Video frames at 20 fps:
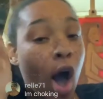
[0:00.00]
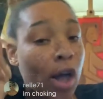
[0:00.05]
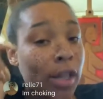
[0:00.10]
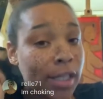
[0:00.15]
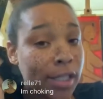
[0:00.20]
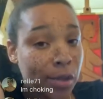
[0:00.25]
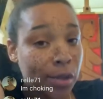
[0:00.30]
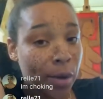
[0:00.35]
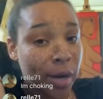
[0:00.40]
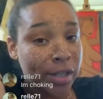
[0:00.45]

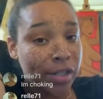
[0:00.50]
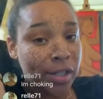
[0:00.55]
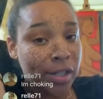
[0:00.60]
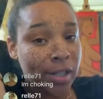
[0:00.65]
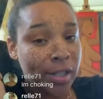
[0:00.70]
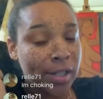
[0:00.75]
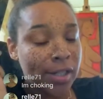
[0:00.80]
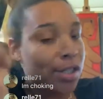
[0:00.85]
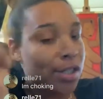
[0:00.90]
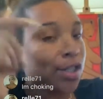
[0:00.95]

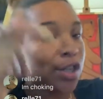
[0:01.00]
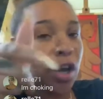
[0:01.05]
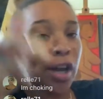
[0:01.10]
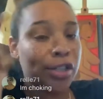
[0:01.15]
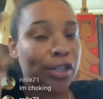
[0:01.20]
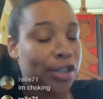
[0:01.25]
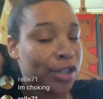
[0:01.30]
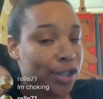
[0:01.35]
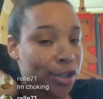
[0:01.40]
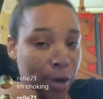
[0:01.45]
Questions, y'all
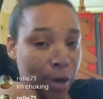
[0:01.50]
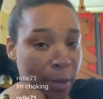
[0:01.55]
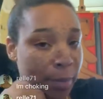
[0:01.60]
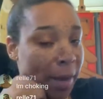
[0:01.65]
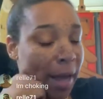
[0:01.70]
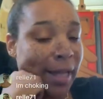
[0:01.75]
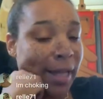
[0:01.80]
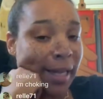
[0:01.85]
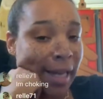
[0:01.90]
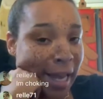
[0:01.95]
should have joined
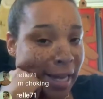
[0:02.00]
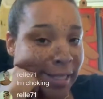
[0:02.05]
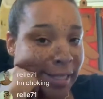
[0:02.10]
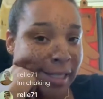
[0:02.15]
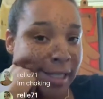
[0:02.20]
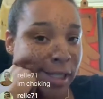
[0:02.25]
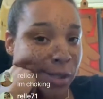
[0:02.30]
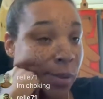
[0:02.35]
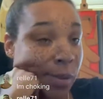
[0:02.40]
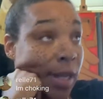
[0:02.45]
my
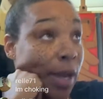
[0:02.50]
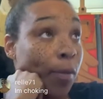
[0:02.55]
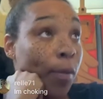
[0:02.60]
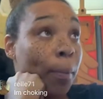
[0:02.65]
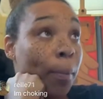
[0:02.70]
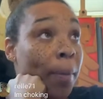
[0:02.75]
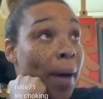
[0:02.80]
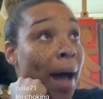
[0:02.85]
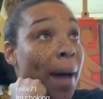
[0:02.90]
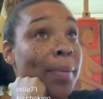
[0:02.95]
classes when they were
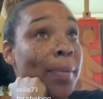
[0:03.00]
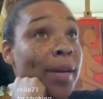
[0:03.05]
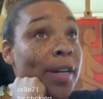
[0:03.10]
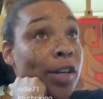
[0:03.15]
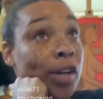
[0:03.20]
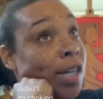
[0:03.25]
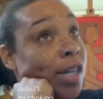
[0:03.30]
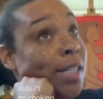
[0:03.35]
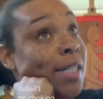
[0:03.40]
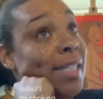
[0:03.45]
popping
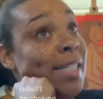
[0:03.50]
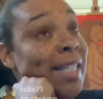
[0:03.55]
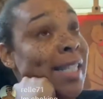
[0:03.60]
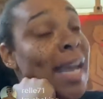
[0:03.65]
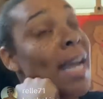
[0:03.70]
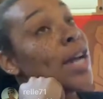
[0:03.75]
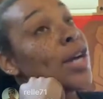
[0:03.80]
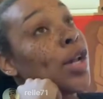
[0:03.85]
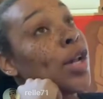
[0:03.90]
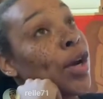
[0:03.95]
and on
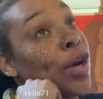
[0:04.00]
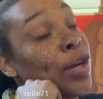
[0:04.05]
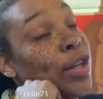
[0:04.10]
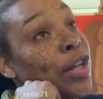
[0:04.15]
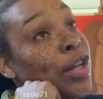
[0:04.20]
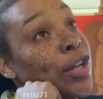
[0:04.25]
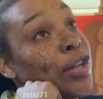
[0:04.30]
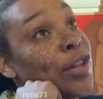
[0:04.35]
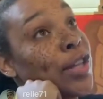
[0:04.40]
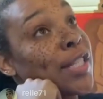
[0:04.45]
sale
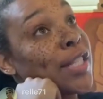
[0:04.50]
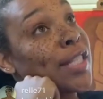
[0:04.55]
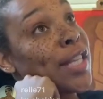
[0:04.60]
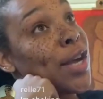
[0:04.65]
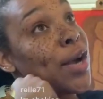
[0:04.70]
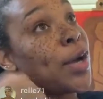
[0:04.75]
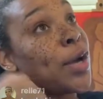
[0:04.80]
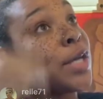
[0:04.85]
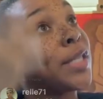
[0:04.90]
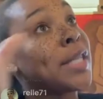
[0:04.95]
earlier this
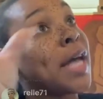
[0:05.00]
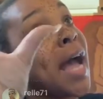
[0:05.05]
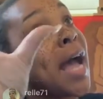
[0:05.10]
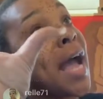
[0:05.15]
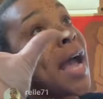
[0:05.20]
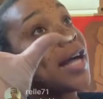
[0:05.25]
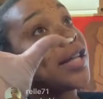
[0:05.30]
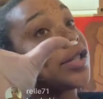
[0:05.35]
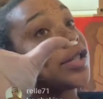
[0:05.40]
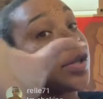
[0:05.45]
year, because I
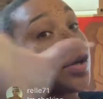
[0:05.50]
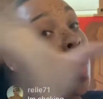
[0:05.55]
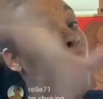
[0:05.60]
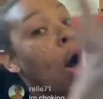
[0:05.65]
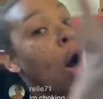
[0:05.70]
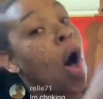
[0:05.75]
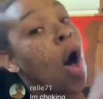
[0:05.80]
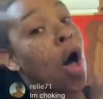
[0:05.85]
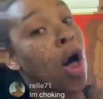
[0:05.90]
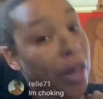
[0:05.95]
answered
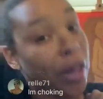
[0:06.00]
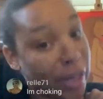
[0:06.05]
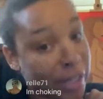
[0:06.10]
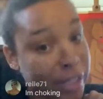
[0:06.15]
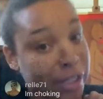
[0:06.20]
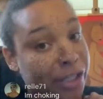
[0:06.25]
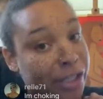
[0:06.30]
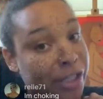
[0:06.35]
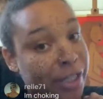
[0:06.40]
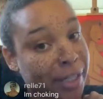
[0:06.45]
all
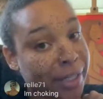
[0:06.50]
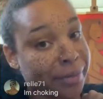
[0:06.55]
this shit.